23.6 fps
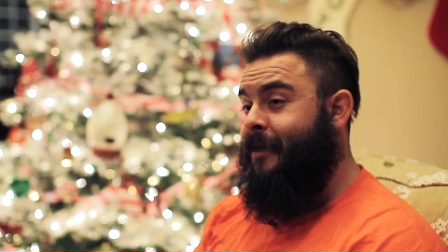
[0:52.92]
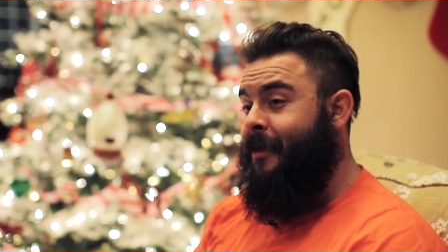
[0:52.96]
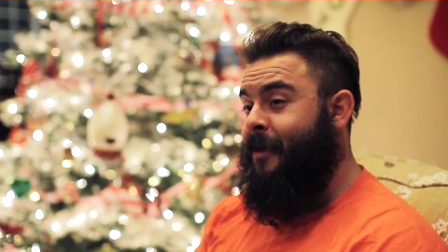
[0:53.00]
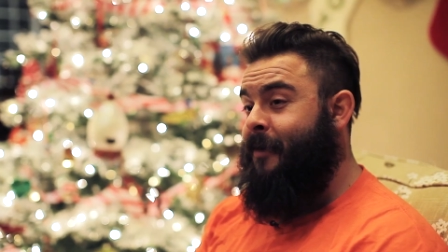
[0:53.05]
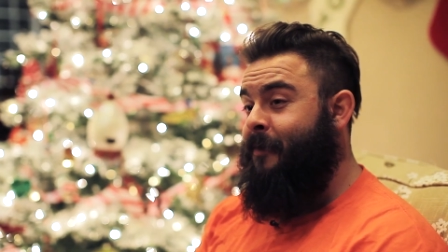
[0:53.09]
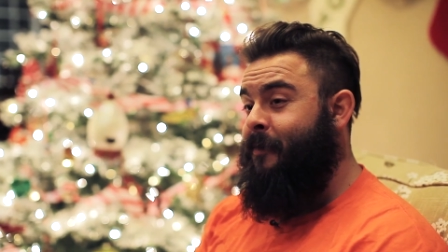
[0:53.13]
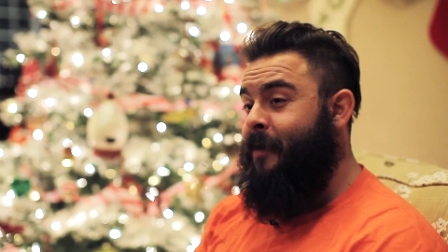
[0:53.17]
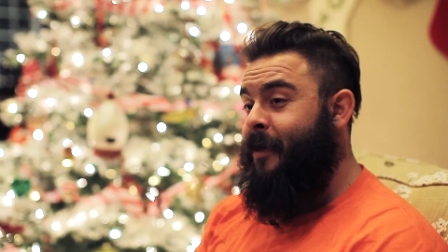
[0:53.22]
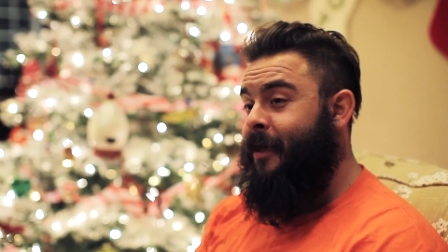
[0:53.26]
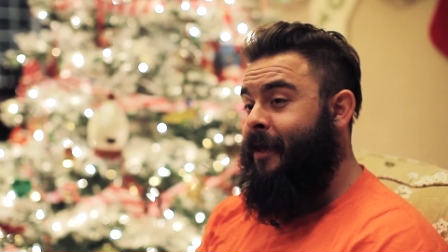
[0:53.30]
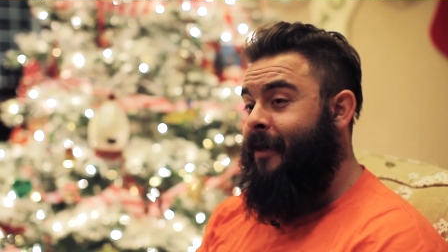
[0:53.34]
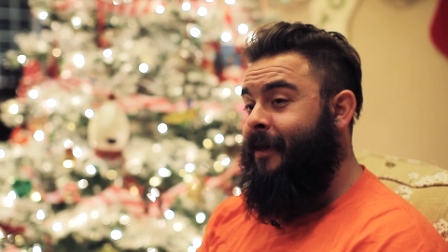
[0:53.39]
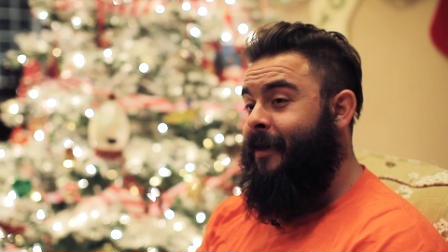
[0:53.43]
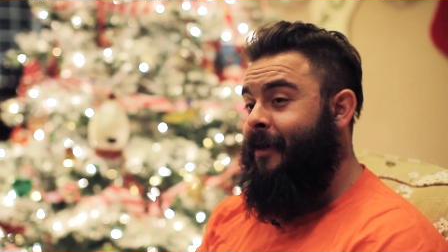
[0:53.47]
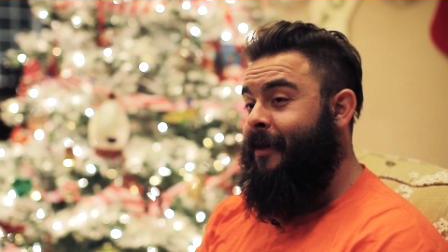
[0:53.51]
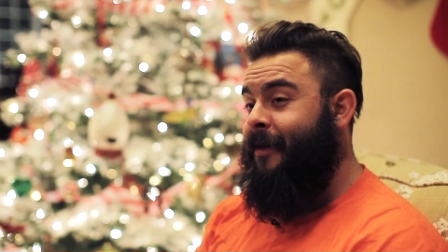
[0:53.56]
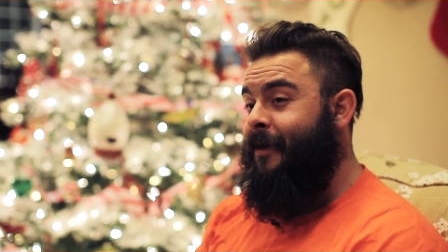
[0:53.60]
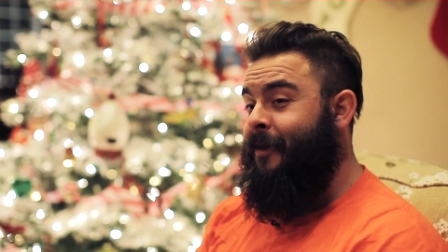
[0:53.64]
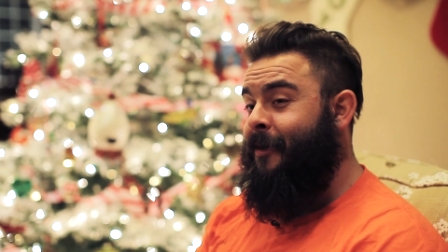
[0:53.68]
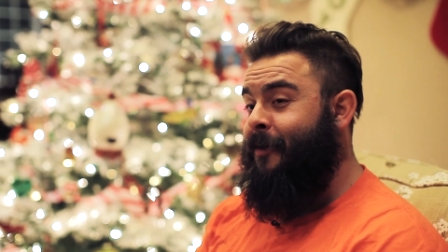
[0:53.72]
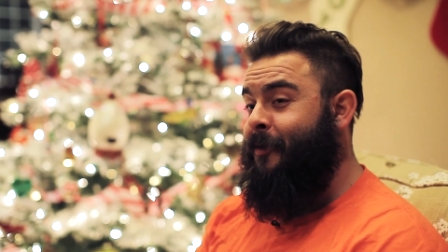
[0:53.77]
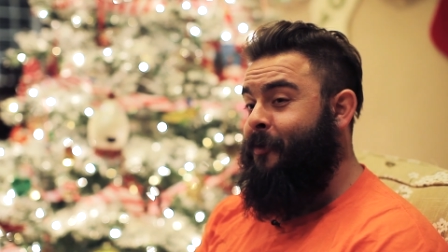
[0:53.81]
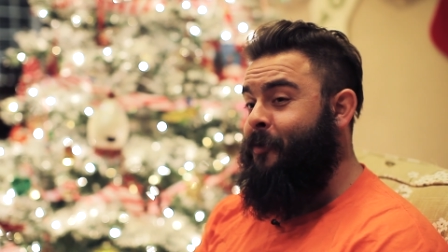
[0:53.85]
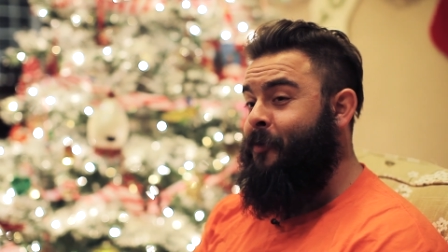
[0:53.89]
going to be a,
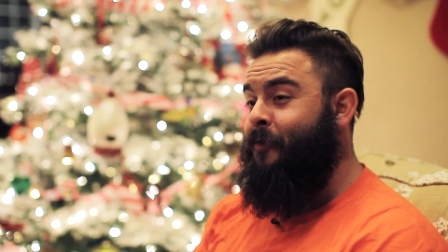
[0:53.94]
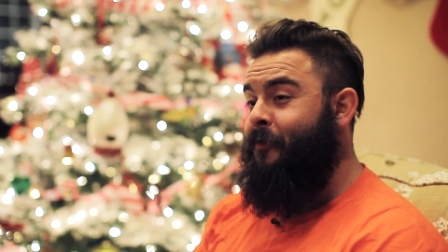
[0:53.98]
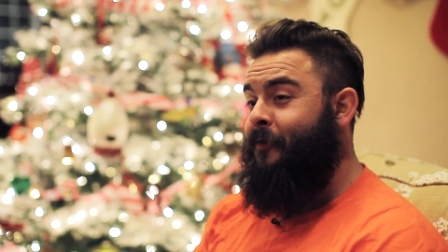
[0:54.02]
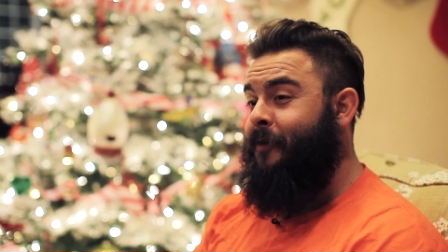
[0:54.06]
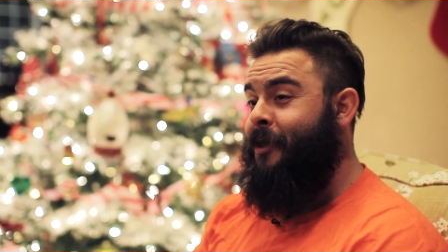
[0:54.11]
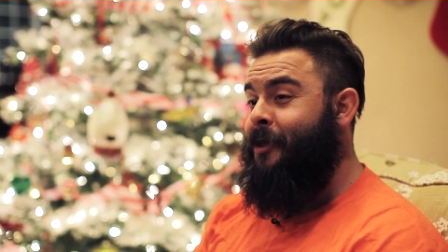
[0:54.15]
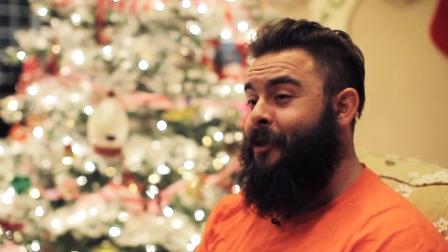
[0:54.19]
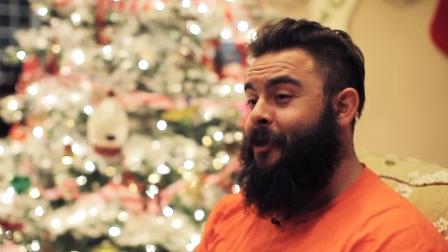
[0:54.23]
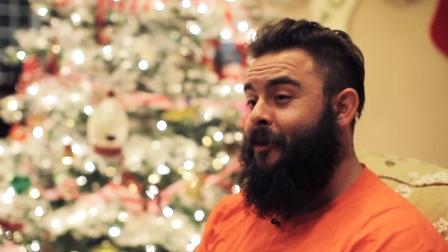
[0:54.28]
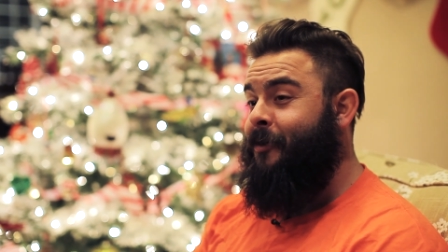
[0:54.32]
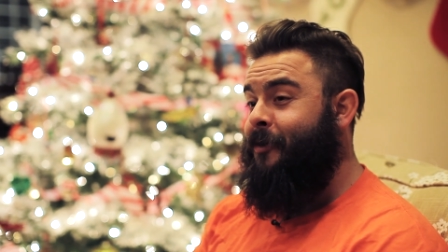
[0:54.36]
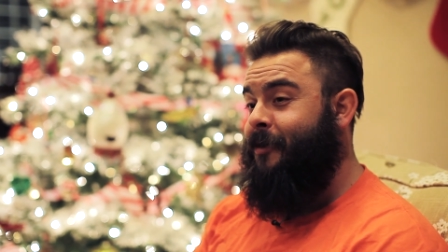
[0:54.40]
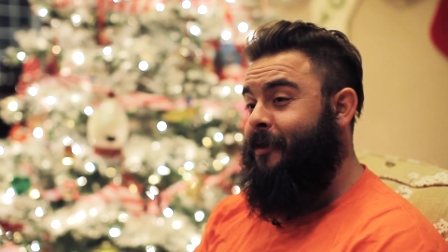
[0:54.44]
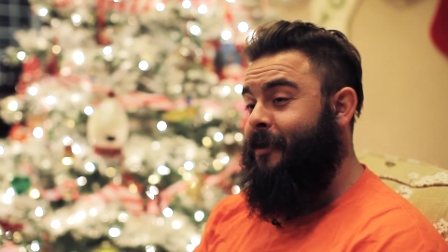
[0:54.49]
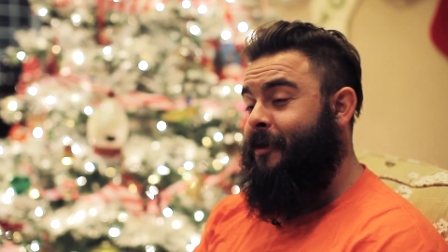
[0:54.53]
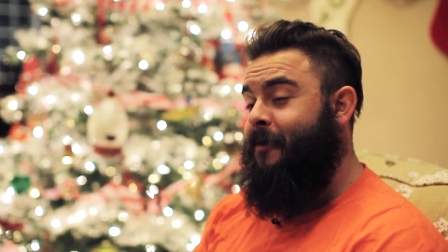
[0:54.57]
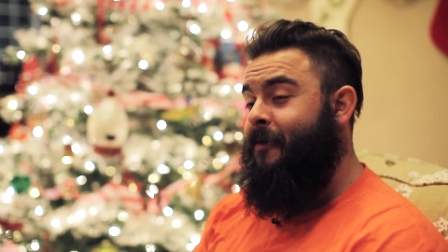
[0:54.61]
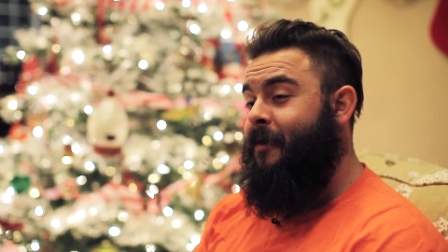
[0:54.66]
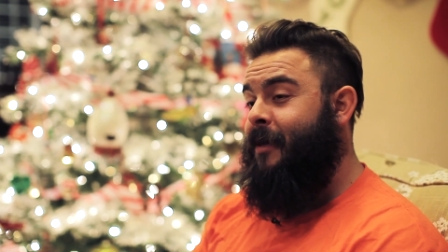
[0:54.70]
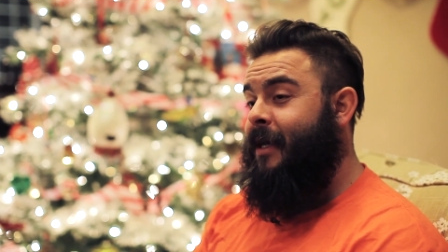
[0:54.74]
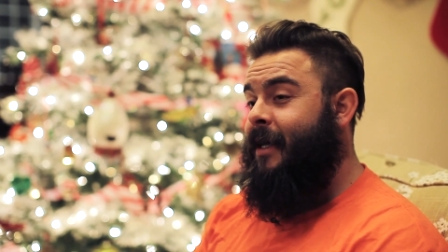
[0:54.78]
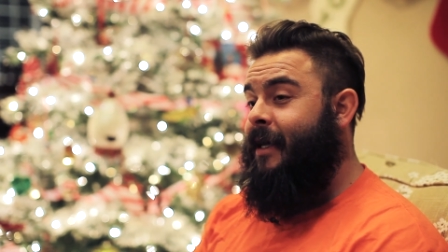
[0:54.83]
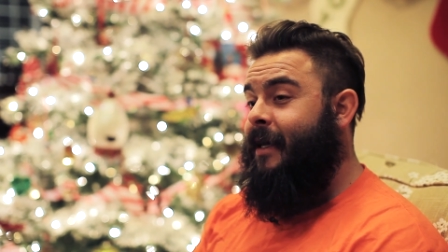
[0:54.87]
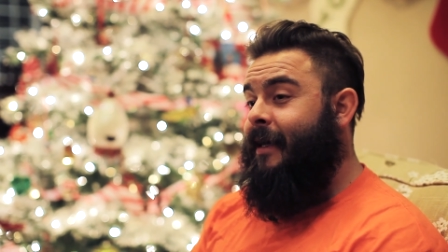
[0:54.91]
a cool feature. So,